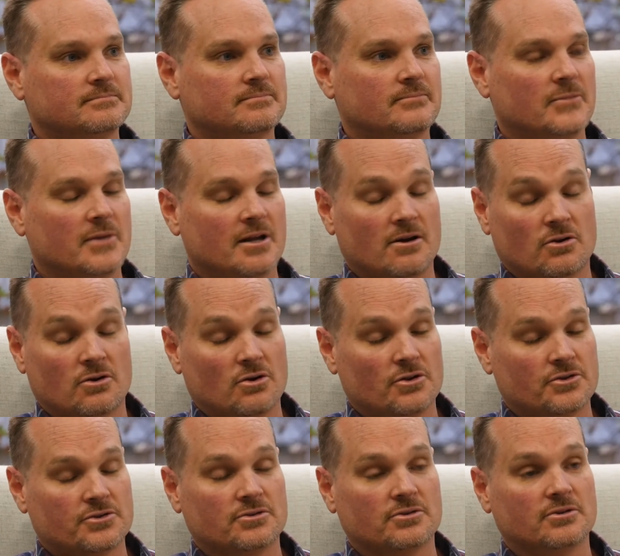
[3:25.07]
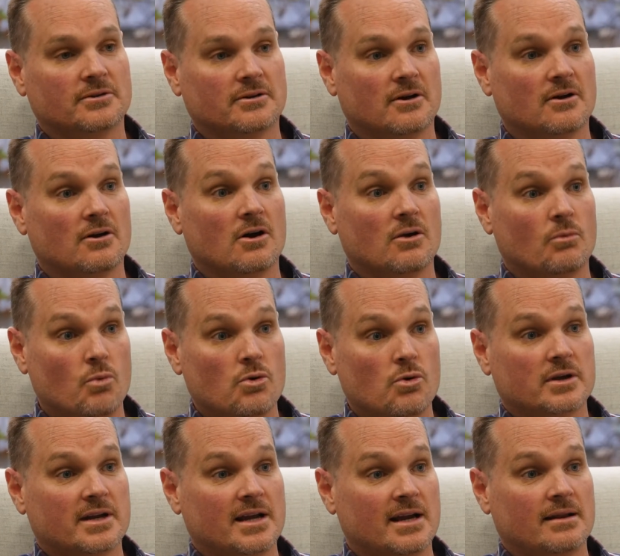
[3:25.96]
I got through it, and I
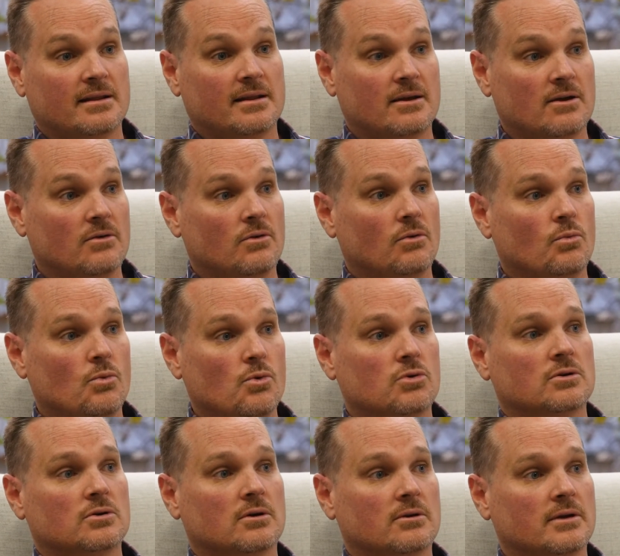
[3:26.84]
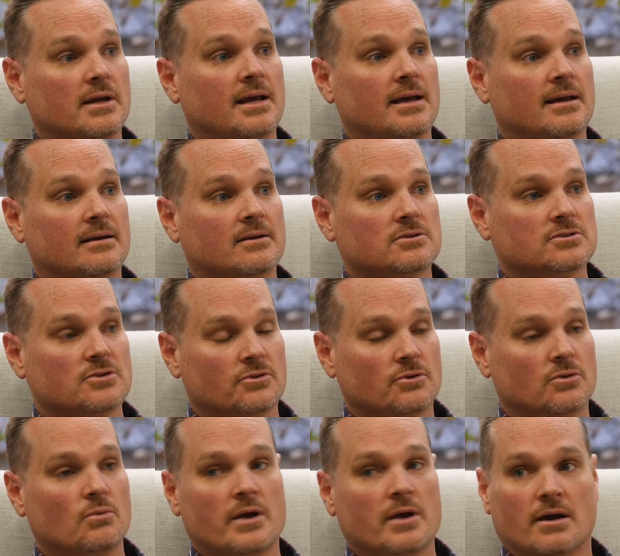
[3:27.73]
walked out of there, walked on air, because I
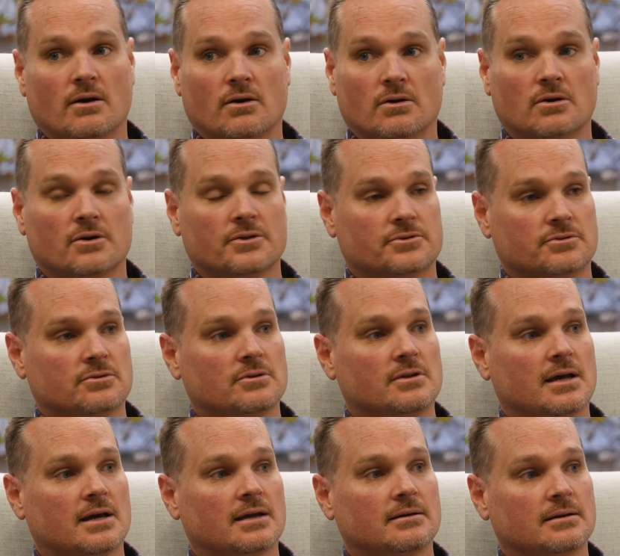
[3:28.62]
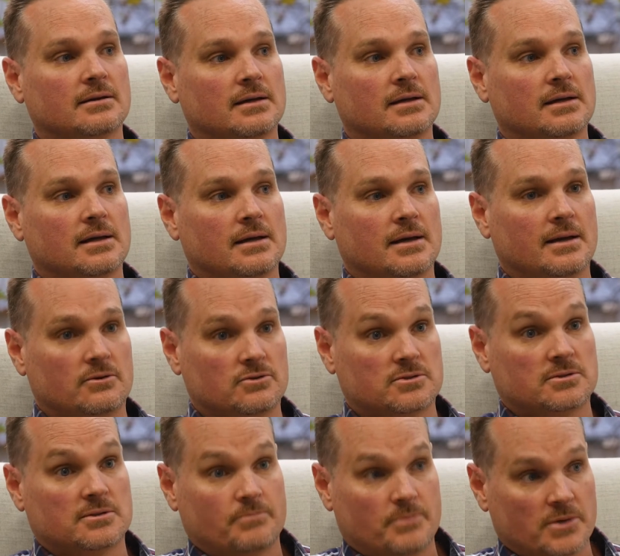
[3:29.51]
thought, wow, I got through that. And it
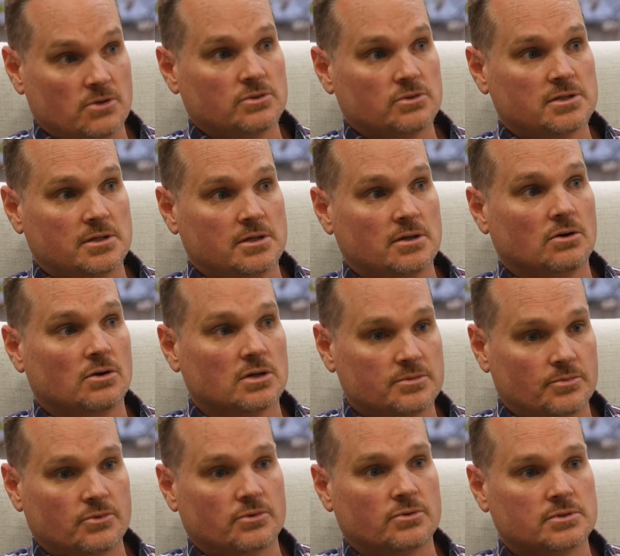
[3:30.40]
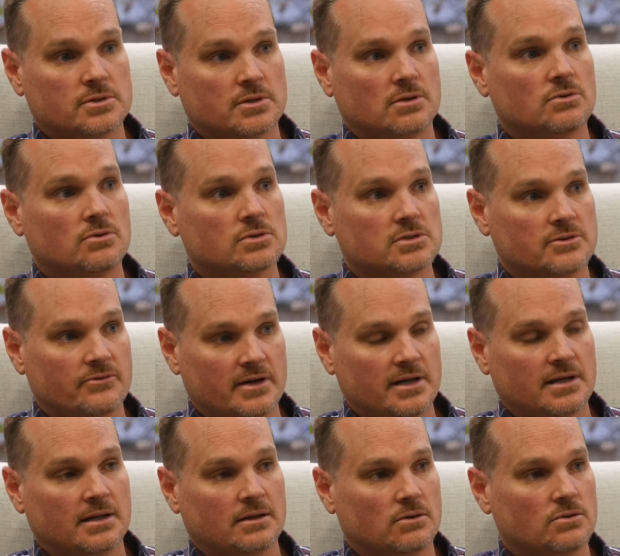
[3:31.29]
was because of you guys, because of the course. If I
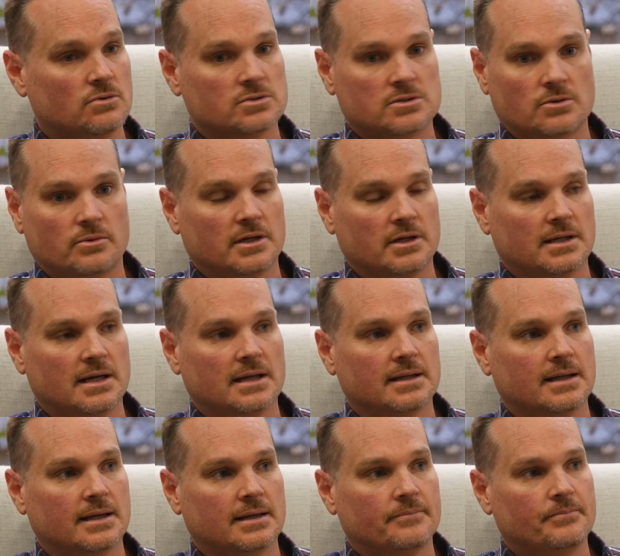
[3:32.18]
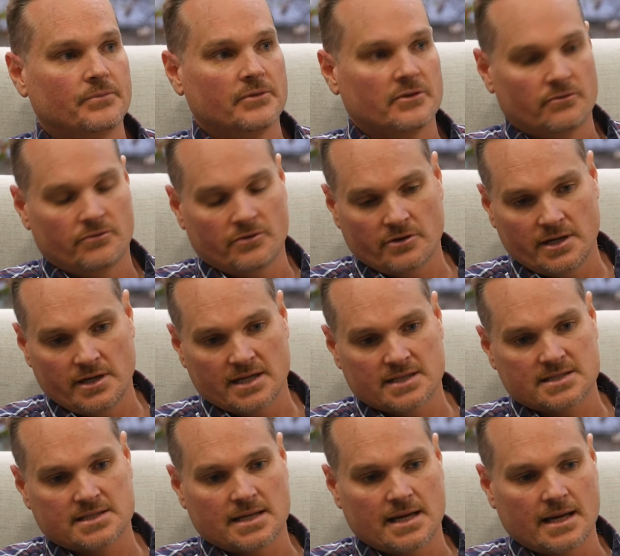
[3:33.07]
hadn't done the course, I wouldn't have done that. The very
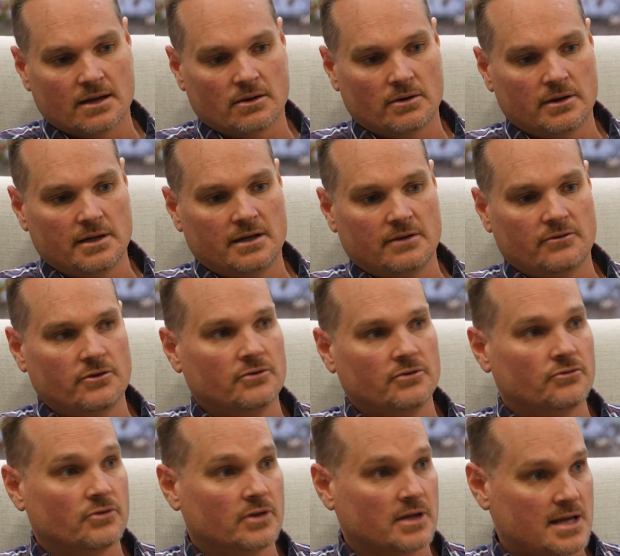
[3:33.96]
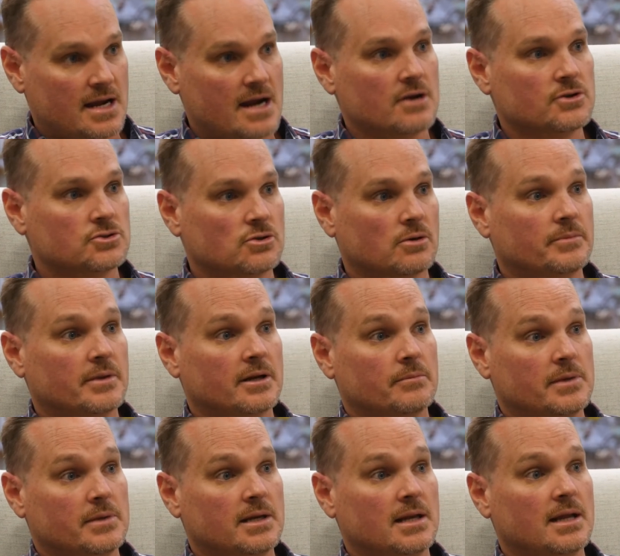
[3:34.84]
next day, I got an interview for the current job that
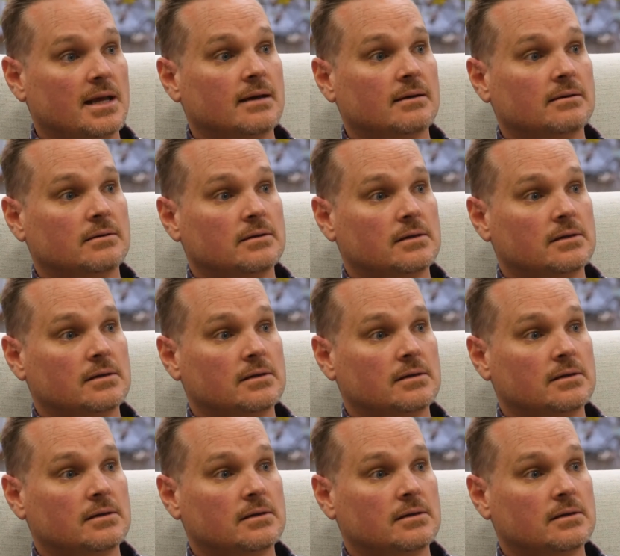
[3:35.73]
I'm in now.